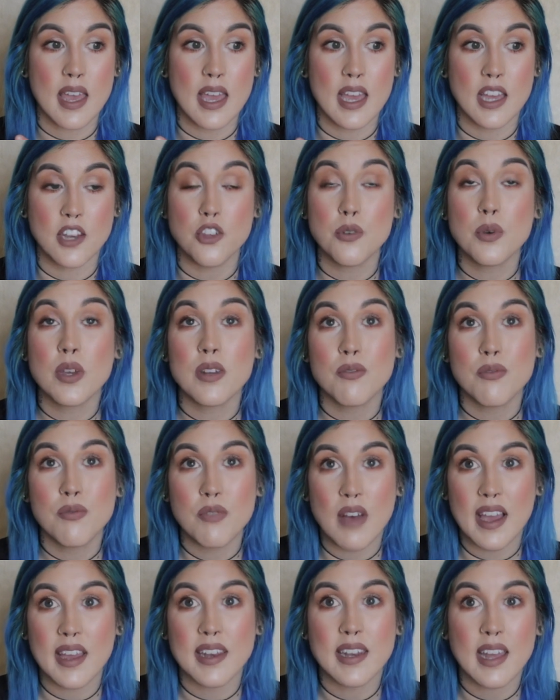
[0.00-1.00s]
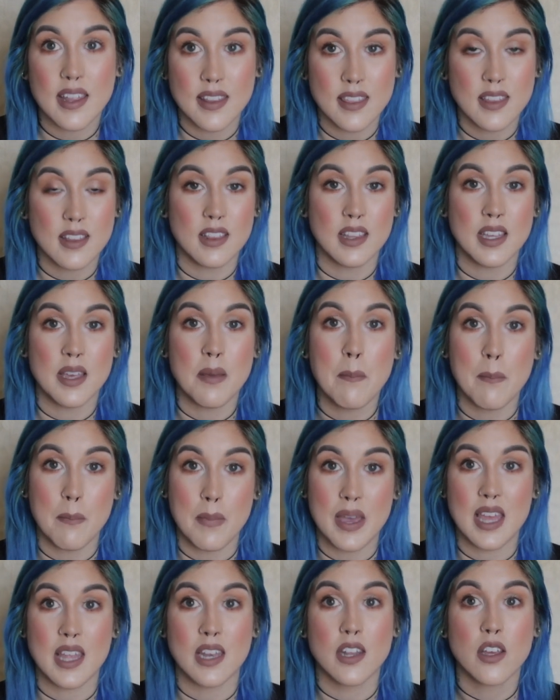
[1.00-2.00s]
and you can find ethically
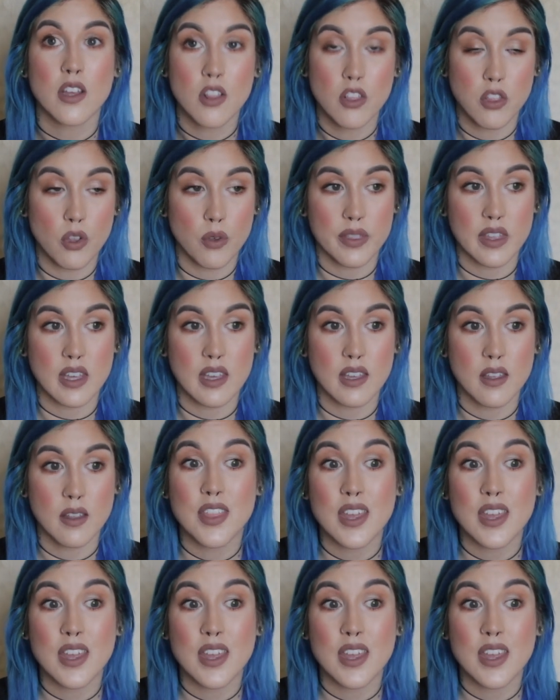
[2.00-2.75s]
made clothing.